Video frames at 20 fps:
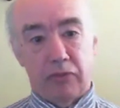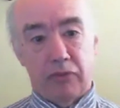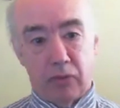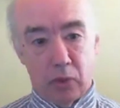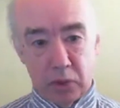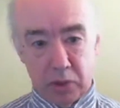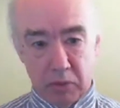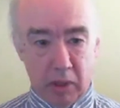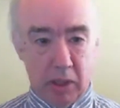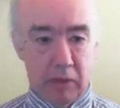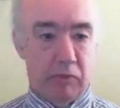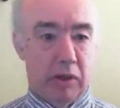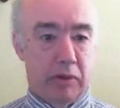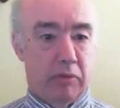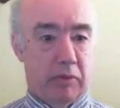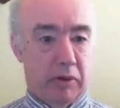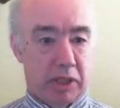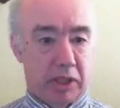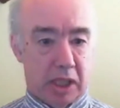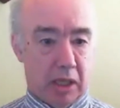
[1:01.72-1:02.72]
4-1 winner in
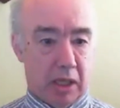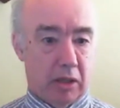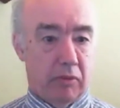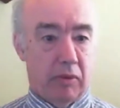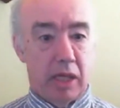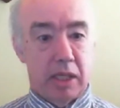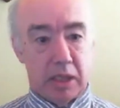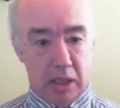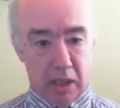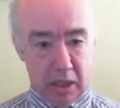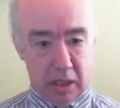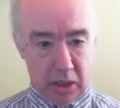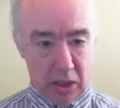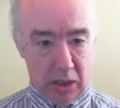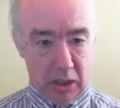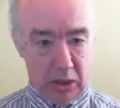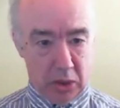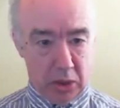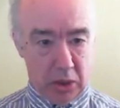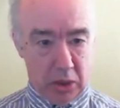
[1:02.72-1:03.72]
the second race,
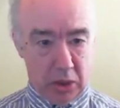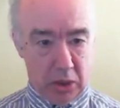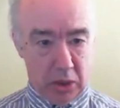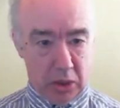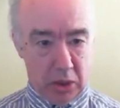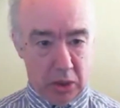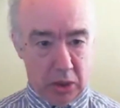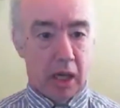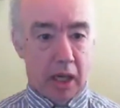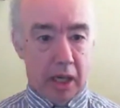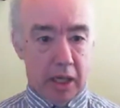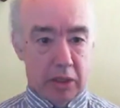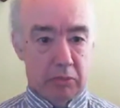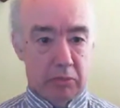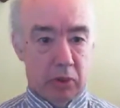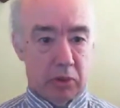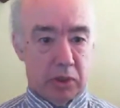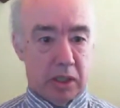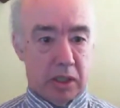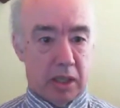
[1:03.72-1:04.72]
etc., add them
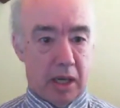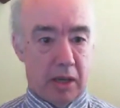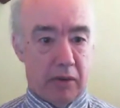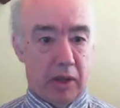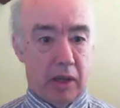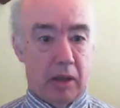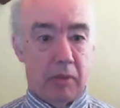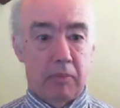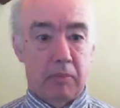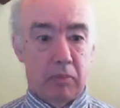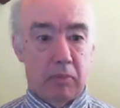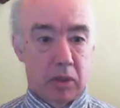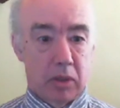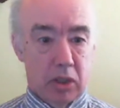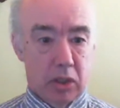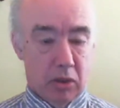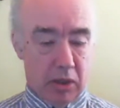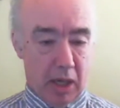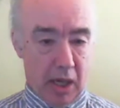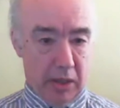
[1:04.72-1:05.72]
all together, you
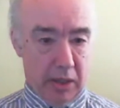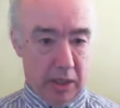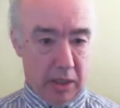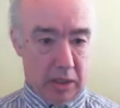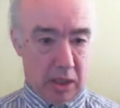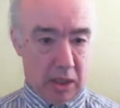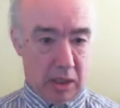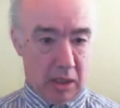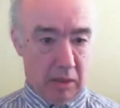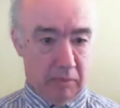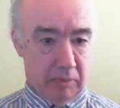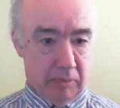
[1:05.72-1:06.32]
get an answer.